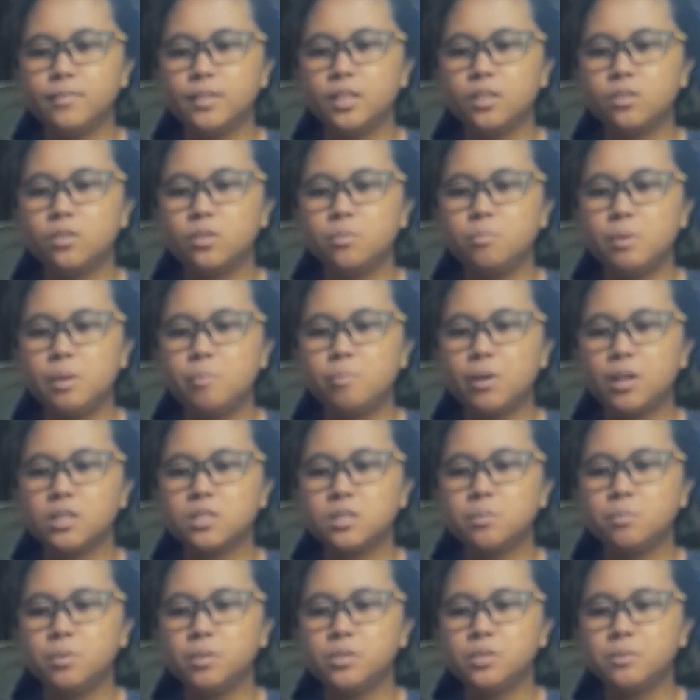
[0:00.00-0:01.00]
it could be
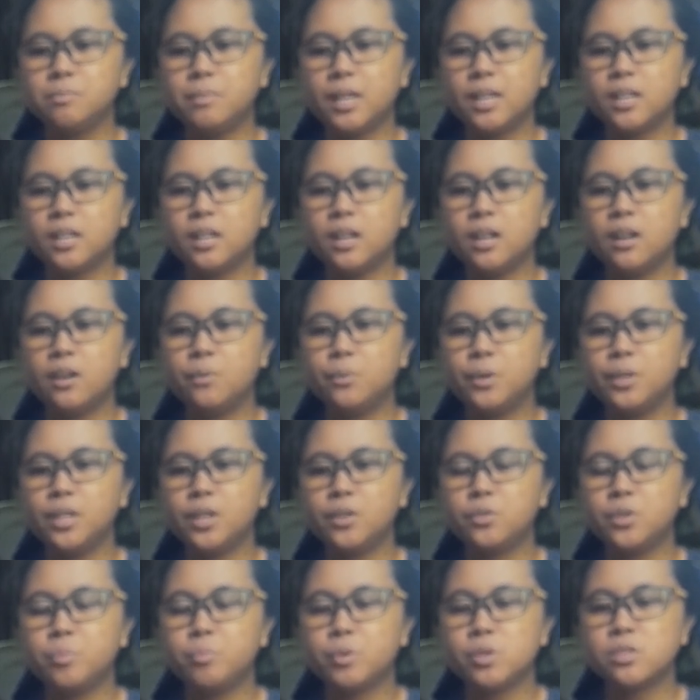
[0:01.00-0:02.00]
possible to make a
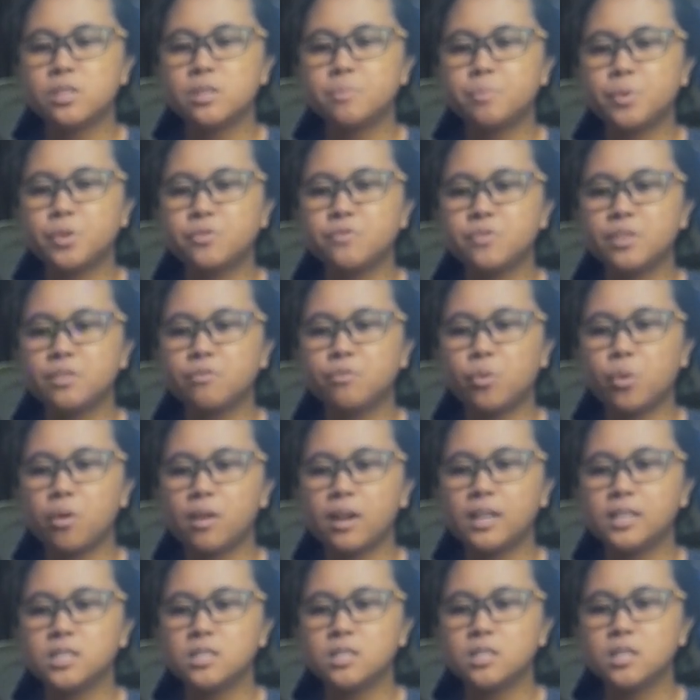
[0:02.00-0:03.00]
100% perfect
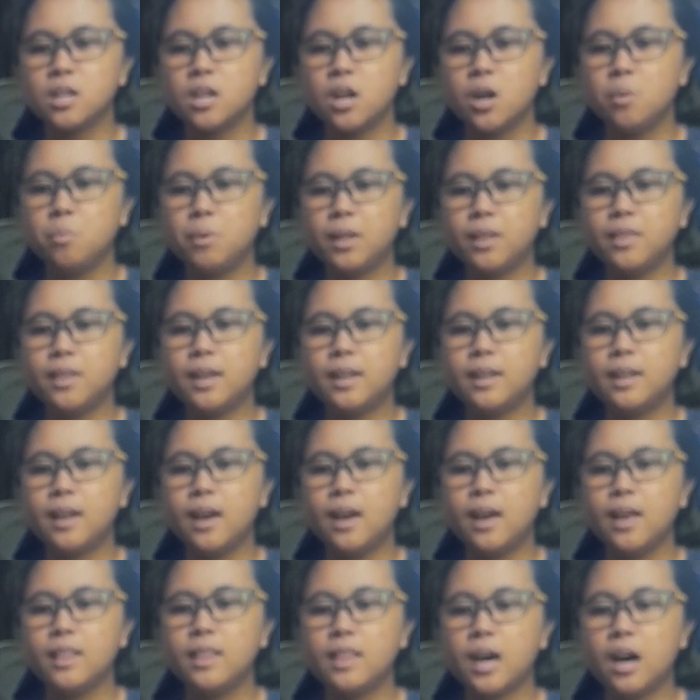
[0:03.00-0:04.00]
forecast. Well then,
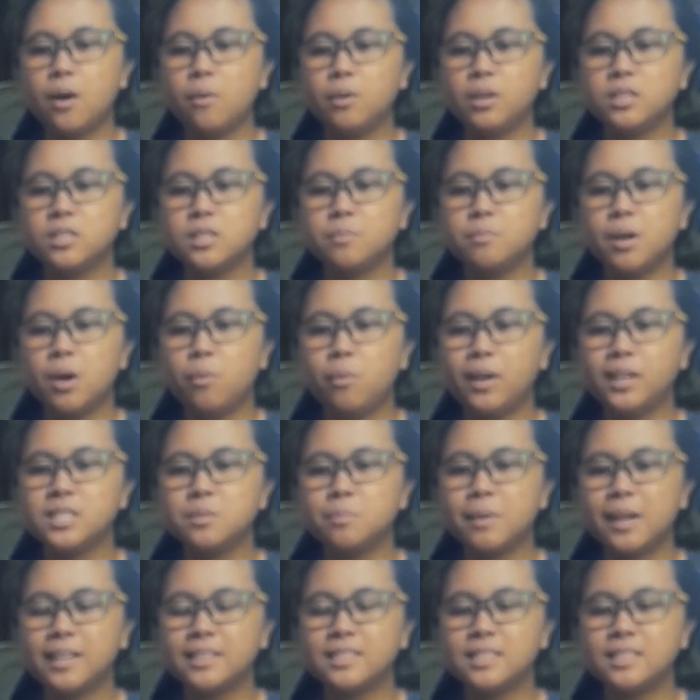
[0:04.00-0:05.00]
now I somehow
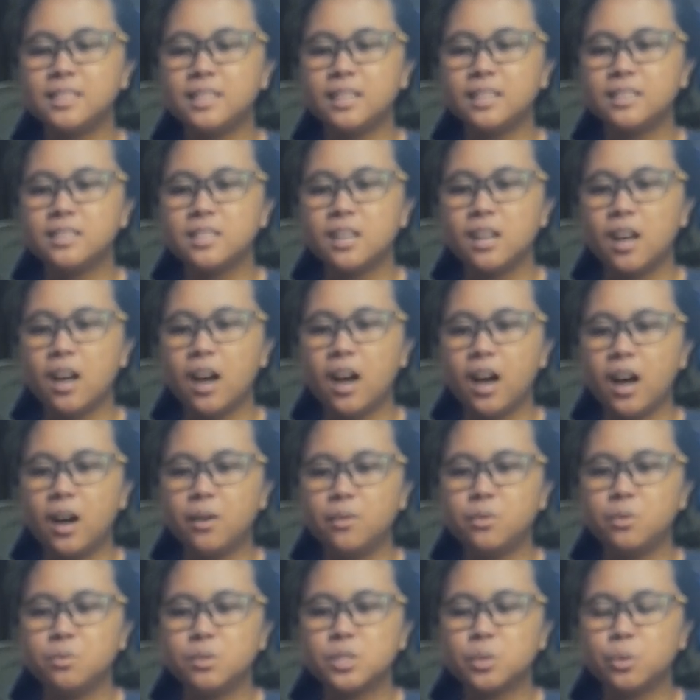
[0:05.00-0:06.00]
expected it
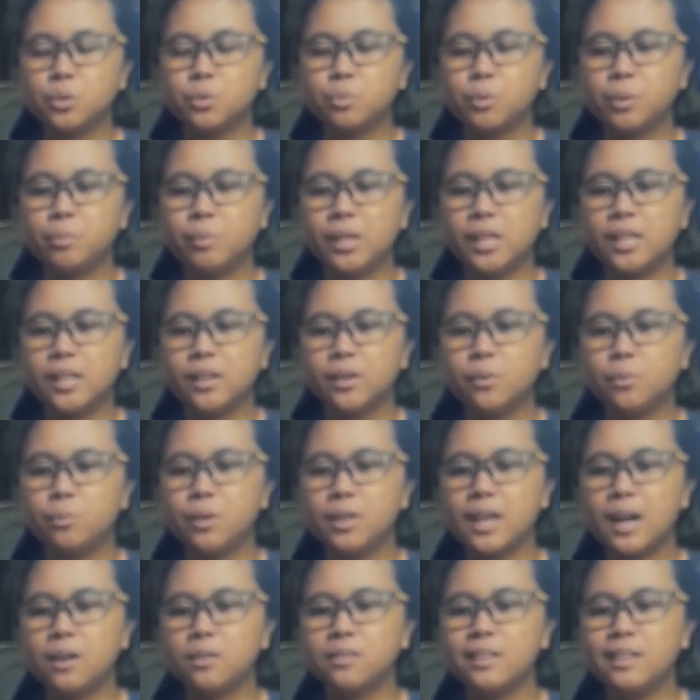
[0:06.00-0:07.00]
how the result will be.
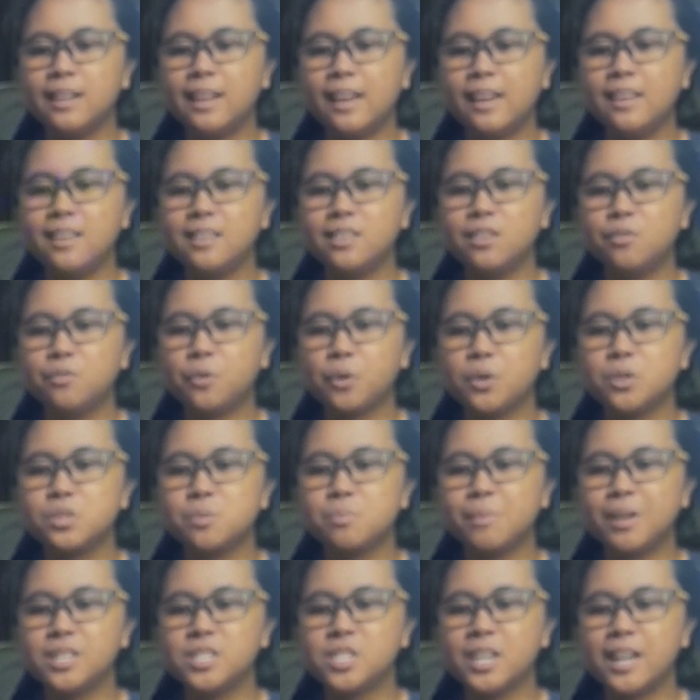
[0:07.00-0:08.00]
Without delay, the
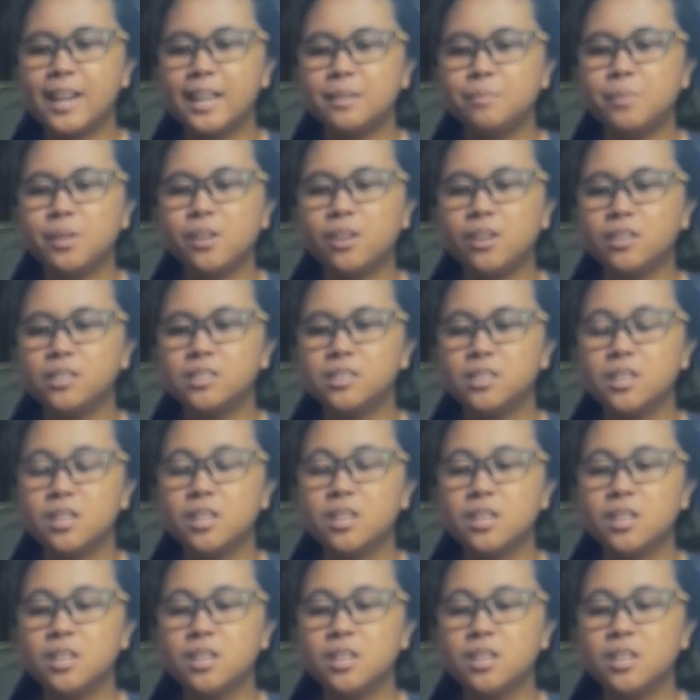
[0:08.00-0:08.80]
first match had begun.